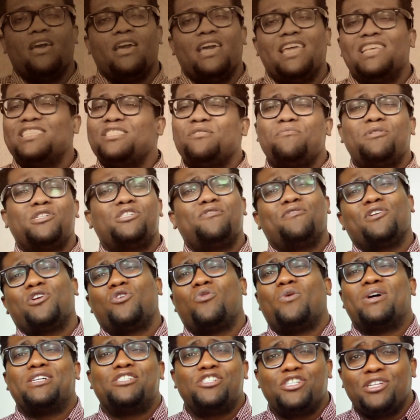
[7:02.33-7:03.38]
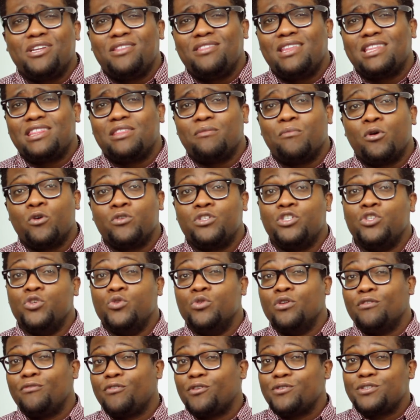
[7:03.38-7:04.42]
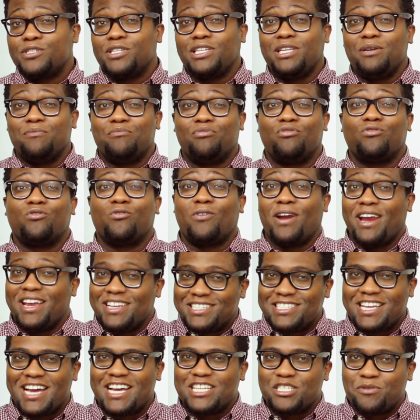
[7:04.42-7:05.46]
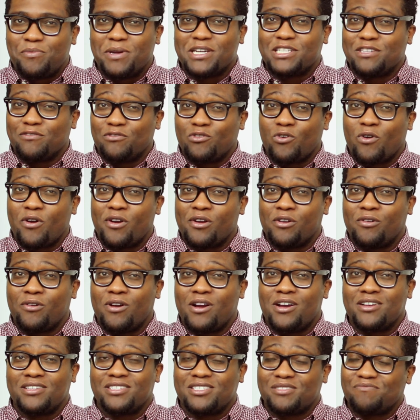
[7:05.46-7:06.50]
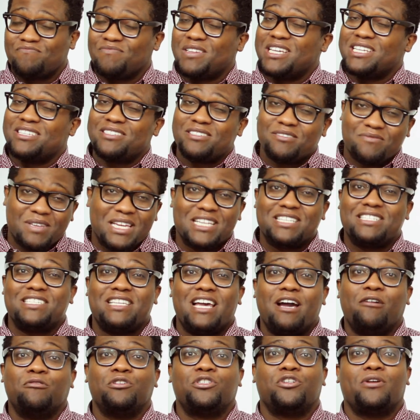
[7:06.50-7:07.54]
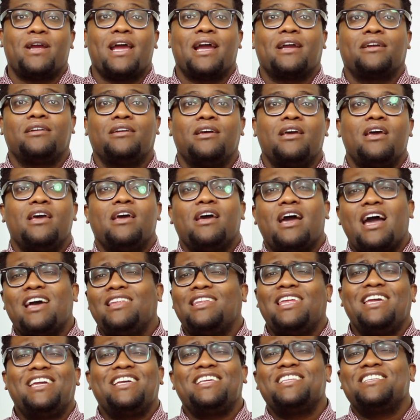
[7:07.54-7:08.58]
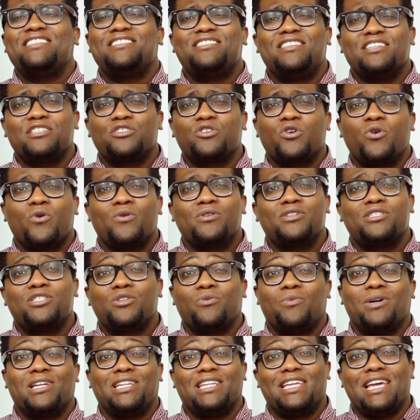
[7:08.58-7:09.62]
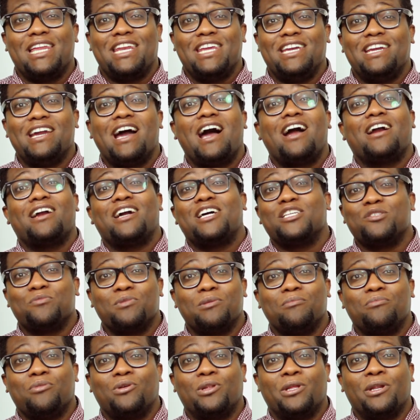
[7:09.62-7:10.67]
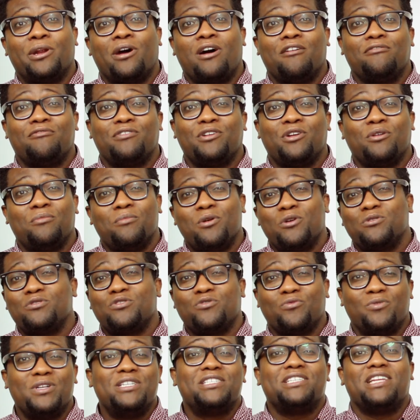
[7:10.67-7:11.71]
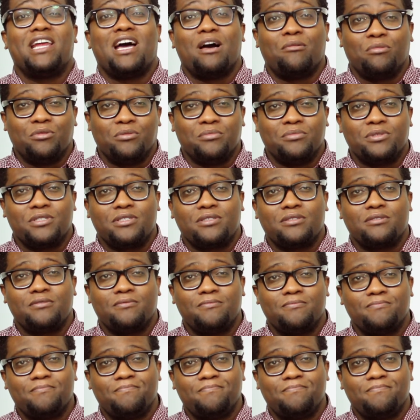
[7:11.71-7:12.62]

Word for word: It isn't much of a question that the most universally praised aspect of Chrono Cross is its soundtrack. I liken its discourse to what Lady Gaga's been pulling off in her most recent albums.